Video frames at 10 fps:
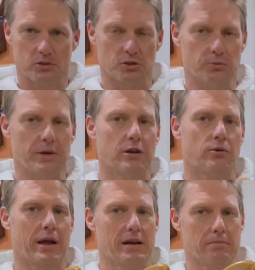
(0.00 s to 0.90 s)

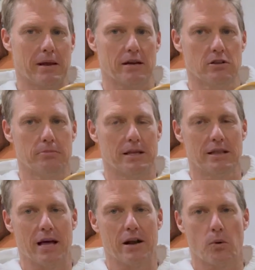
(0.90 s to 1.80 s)
recreate it, make it a little bit
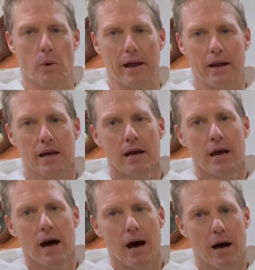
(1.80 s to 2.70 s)
lighter weight.
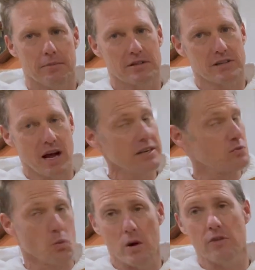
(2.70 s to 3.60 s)
It's a nice,
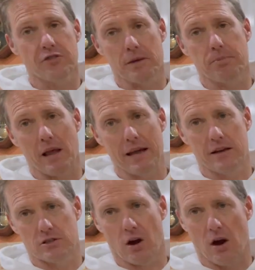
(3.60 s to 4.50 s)
wonderfully playing
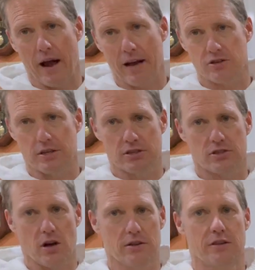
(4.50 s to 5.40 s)
guitar. I actually
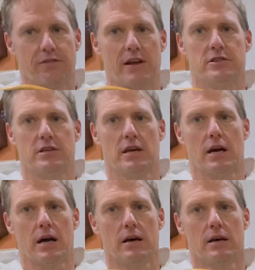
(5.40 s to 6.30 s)
installed these fancy
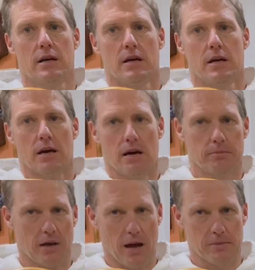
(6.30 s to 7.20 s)

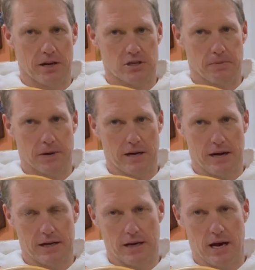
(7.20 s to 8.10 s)
combination
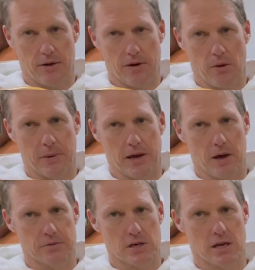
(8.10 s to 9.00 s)
P90 hot rail
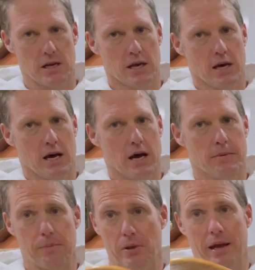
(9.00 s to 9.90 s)
pickups in it.
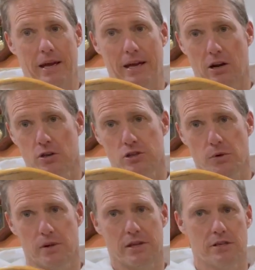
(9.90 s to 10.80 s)
I played a gig or two
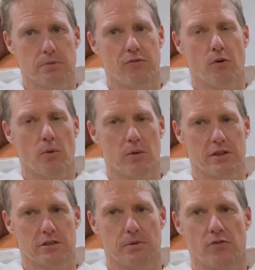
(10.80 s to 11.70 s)
with these before,
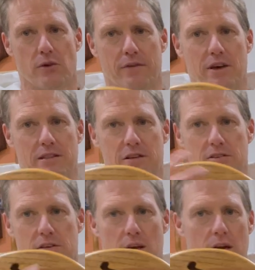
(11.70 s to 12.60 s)
and I've got
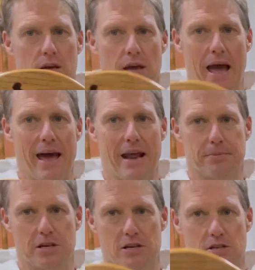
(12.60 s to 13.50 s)
this
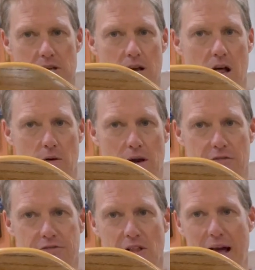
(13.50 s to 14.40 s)
adaptation of the Colorado
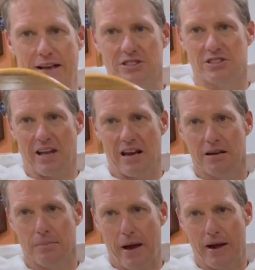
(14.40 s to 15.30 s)
flag
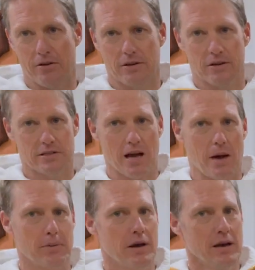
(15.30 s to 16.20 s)
stain pattern in the
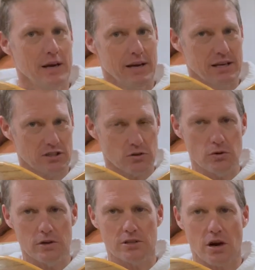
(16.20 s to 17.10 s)
top. It's a
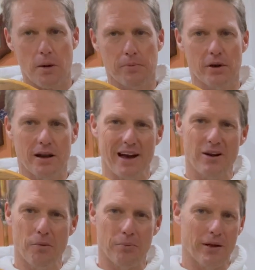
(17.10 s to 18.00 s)
cool guitar, but I
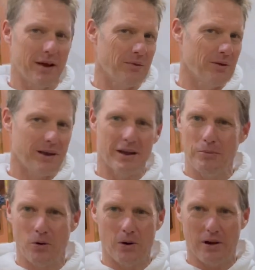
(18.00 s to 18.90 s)
don't play it really
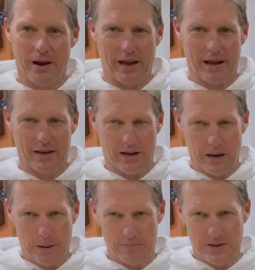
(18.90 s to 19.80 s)
anymore,
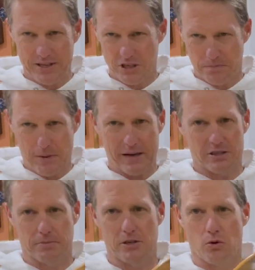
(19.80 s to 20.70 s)
and it just begs
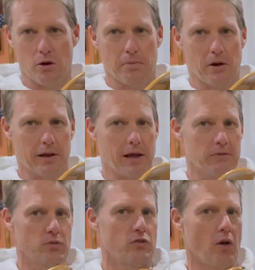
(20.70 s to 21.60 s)
to be torn apart again.
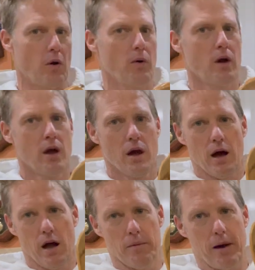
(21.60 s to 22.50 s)
So
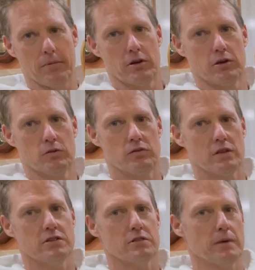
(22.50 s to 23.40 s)
I'm going to use
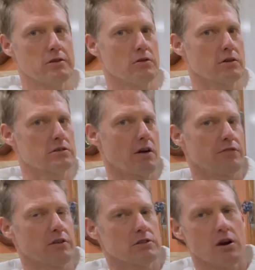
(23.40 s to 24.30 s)
this as my donor guitar
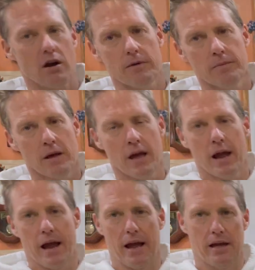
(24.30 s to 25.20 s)
for the guitar
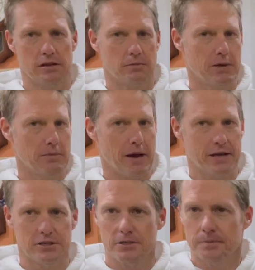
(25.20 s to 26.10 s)
and the P
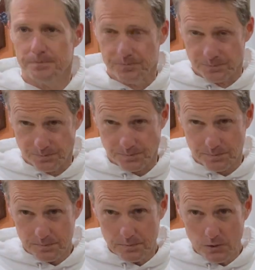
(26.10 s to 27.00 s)
bass.
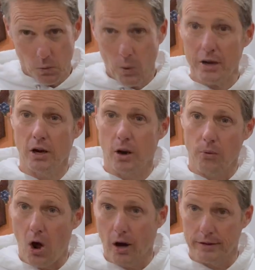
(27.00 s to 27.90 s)
What could go wrong?